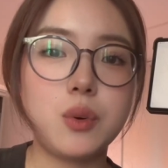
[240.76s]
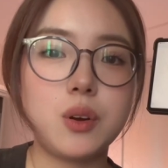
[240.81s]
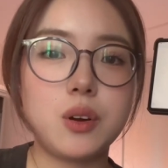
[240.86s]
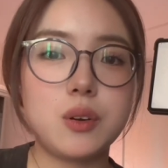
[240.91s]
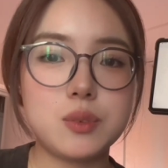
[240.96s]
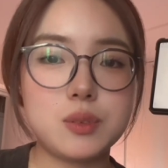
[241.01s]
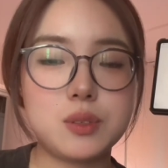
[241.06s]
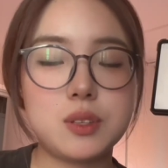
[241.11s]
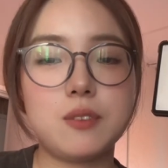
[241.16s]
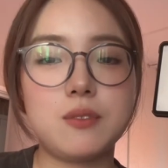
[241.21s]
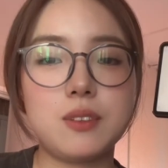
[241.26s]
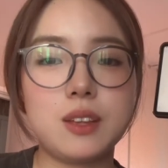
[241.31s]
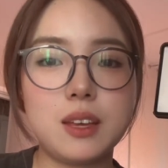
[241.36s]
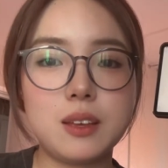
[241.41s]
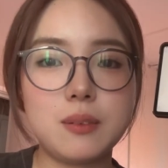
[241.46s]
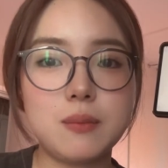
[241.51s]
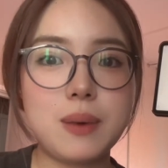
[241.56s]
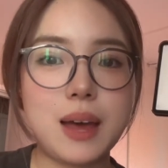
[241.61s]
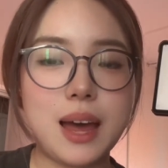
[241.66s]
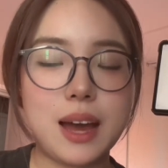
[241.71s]
will receive an
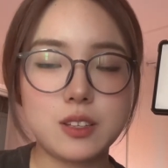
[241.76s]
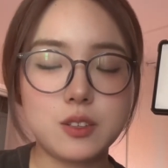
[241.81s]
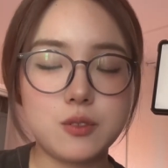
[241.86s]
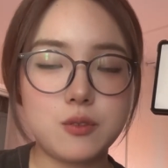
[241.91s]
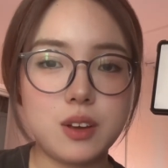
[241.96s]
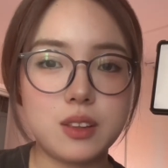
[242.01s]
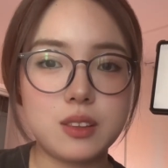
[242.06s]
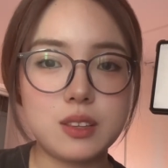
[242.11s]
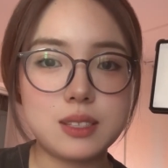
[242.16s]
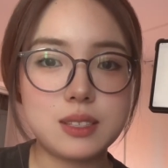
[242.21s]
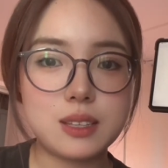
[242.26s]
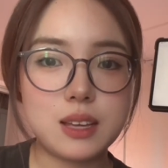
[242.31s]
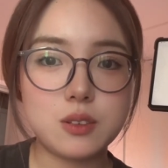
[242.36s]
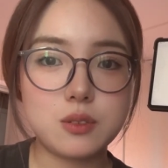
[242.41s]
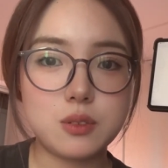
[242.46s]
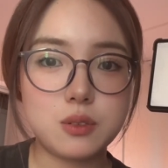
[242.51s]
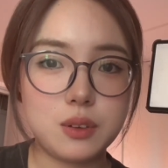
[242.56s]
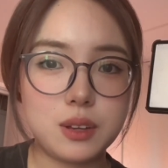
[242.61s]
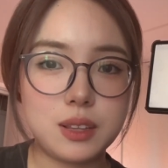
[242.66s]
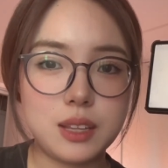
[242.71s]
impact from the
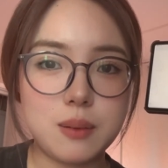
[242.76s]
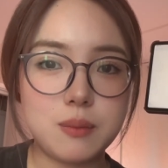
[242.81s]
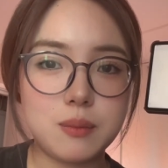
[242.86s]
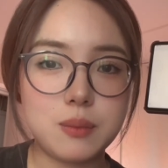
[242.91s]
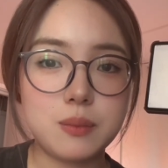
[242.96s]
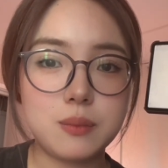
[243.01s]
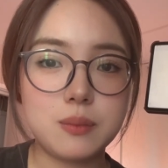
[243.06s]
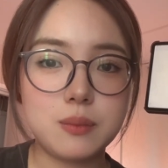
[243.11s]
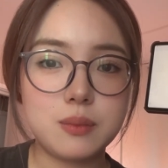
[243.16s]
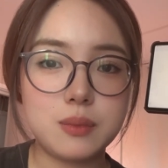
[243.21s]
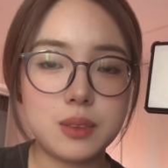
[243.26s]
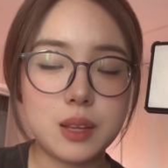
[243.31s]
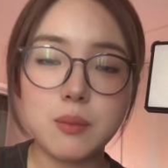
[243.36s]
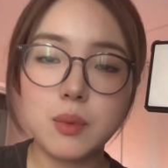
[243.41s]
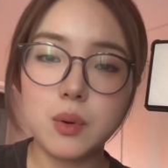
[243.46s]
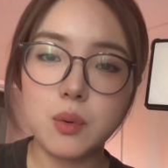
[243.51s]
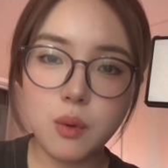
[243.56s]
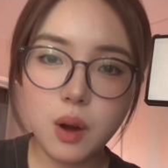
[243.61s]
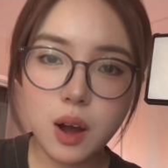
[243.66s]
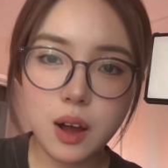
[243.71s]
CH3
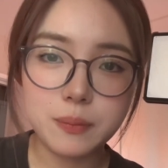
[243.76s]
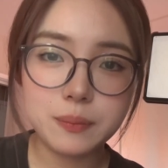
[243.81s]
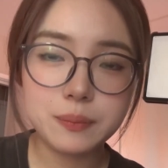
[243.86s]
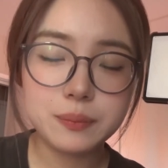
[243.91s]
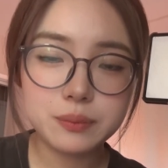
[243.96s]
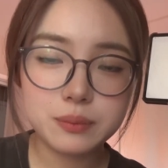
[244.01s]
number 1.